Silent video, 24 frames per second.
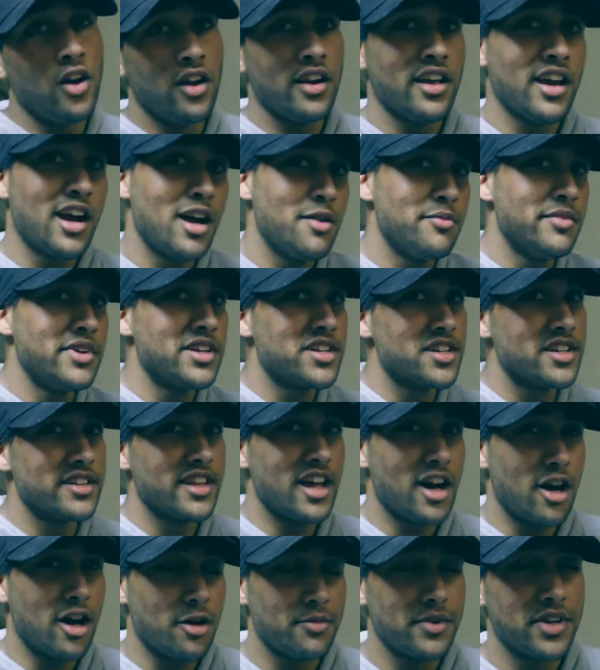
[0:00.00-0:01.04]
Earlier I
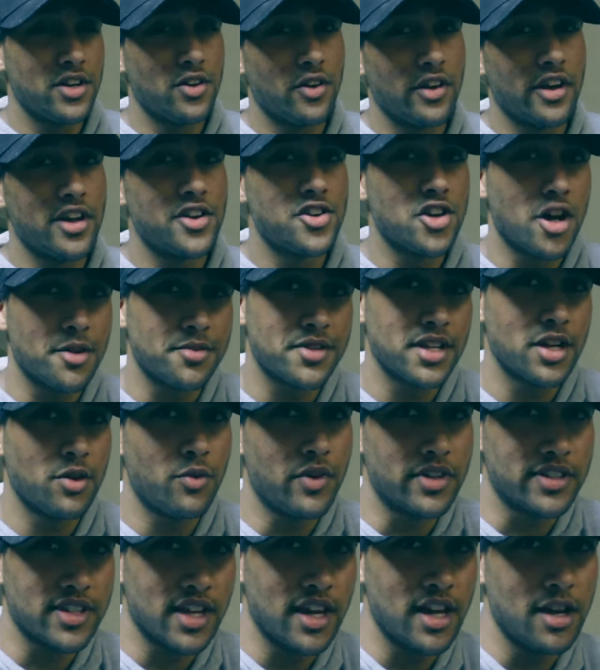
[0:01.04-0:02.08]
mentioned that I'll be doing a drop set
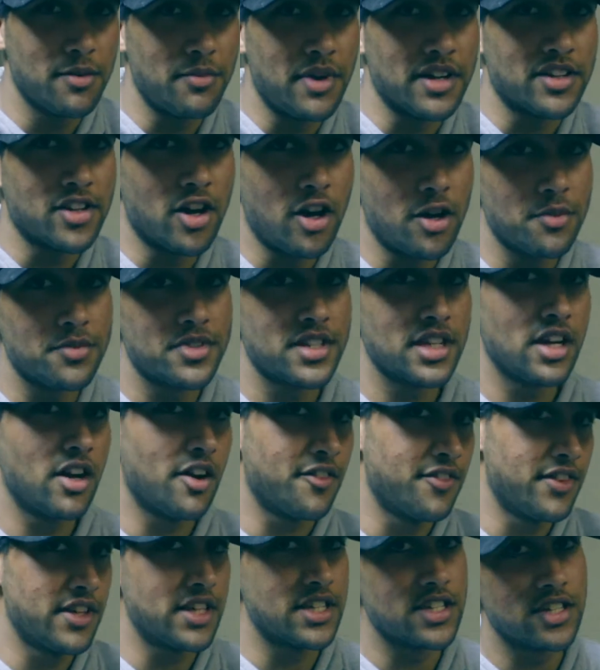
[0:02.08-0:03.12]
once I hit my top set
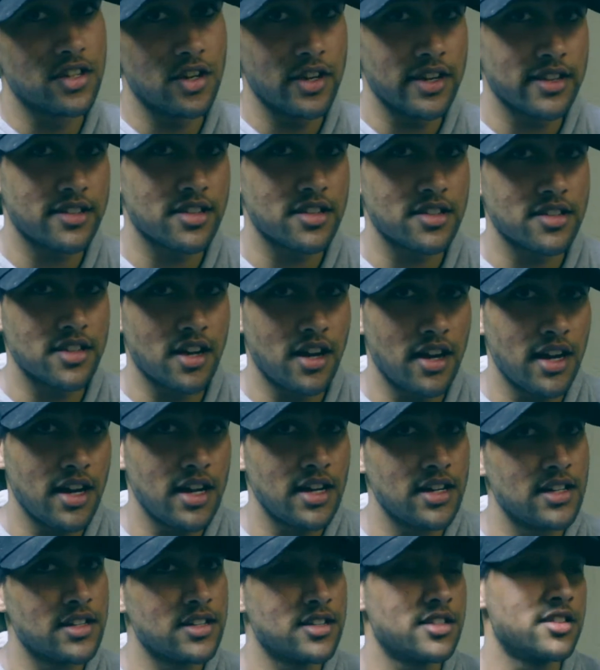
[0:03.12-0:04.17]
of this
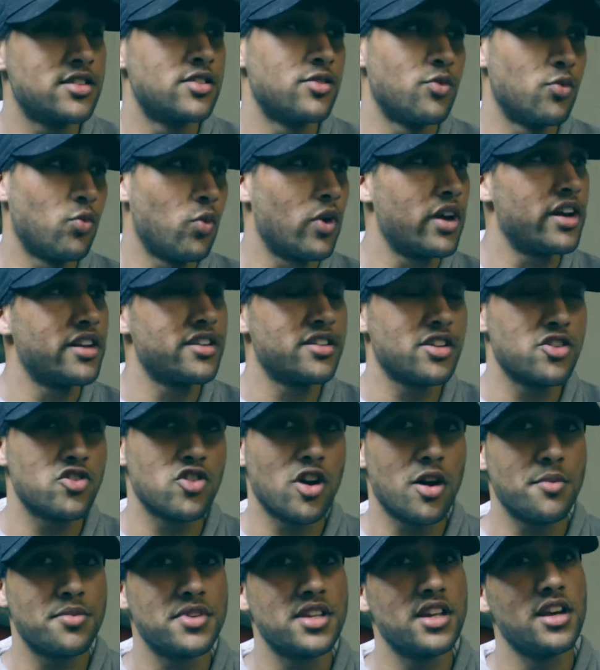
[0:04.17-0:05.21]
exercise. What is a
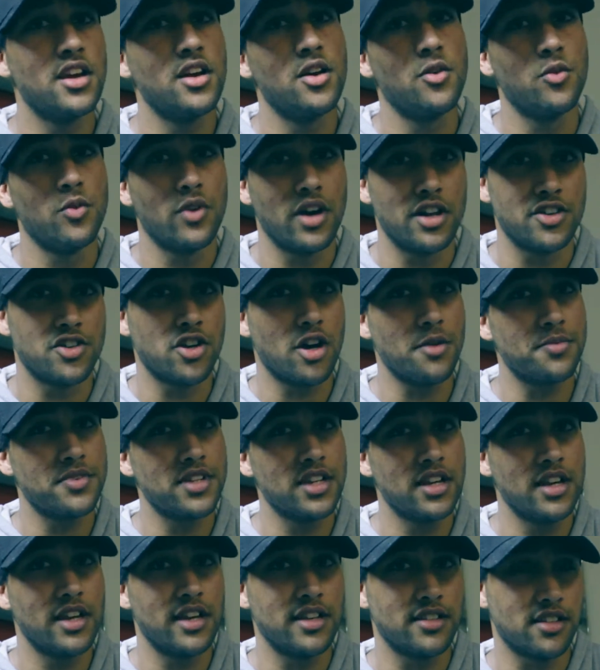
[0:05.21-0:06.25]
drop set? A drop
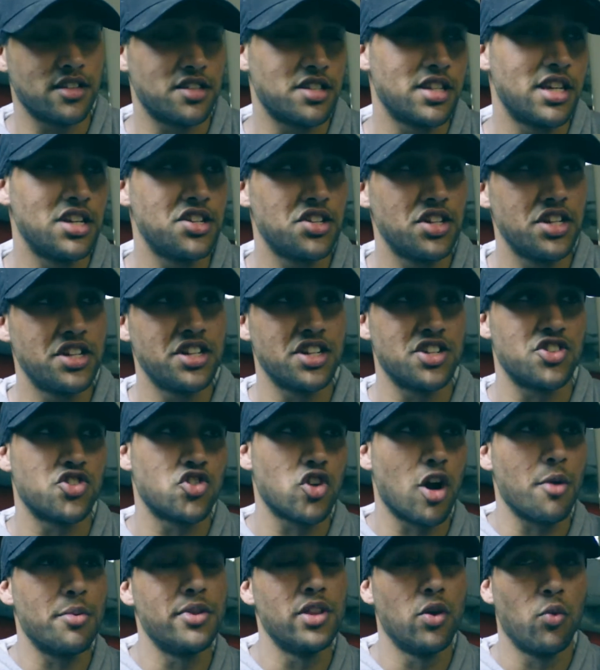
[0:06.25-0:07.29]
set is essentially just
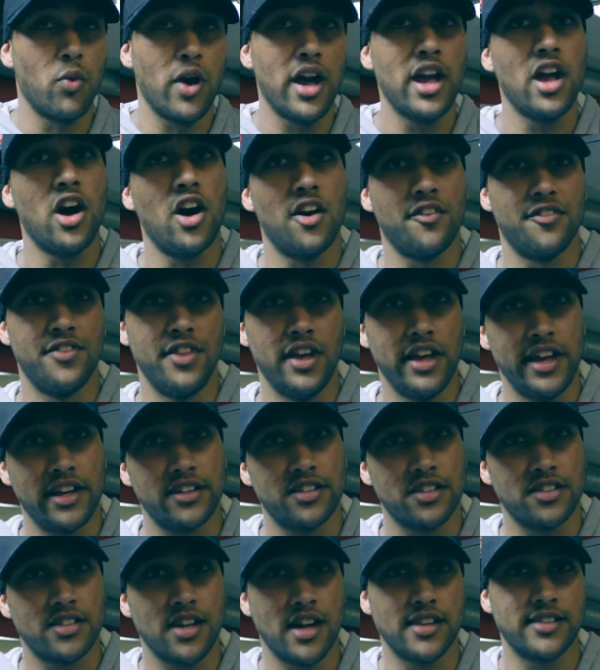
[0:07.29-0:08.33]
dropping the weight off the
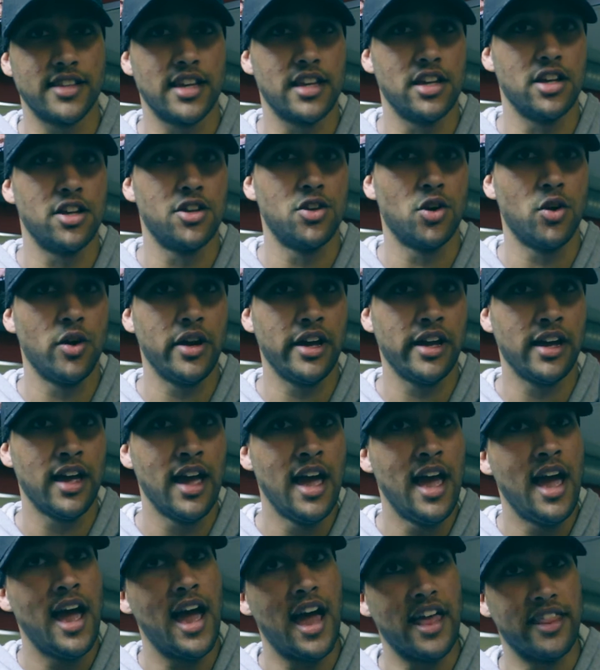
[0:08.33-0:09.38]
exercise that you're doing
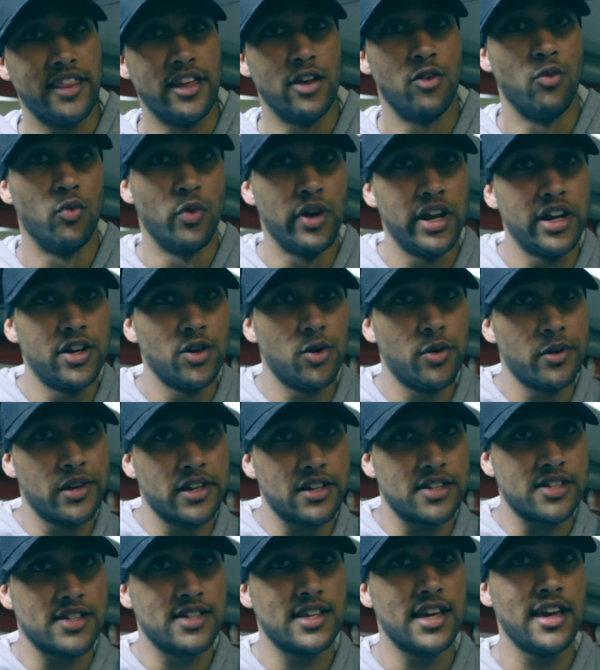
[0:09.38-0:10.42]
and then redoing
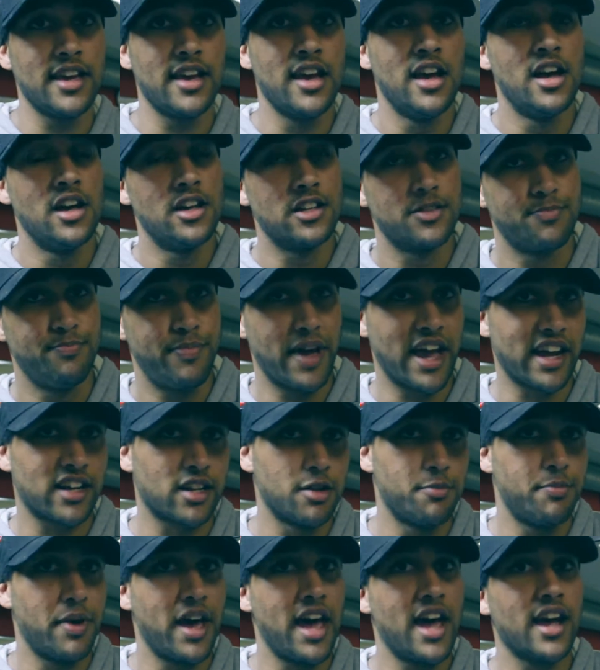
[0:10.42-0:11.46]
a set back
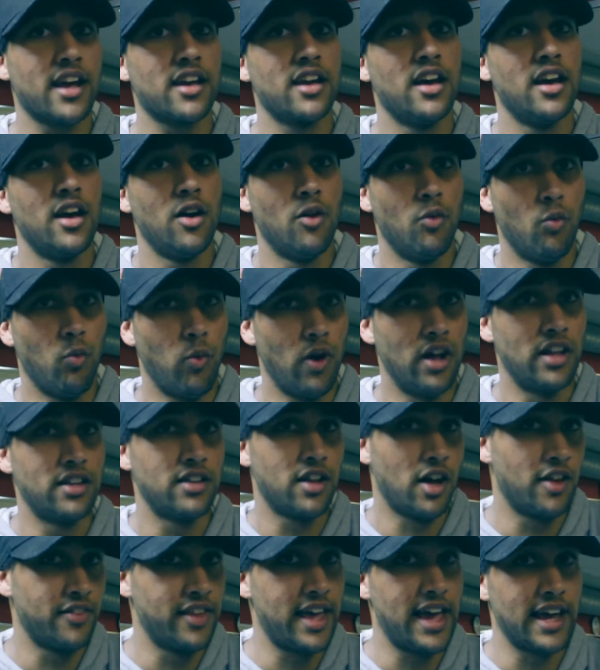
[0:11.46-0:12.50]
to back
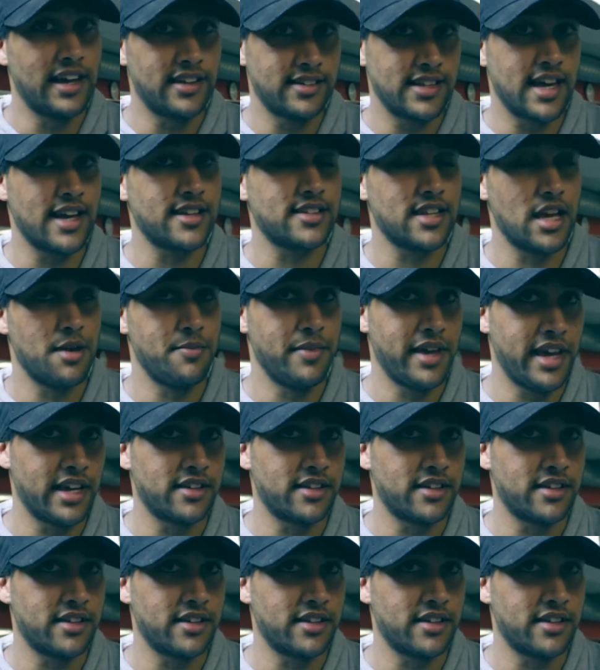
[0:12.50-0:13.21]
on that exact same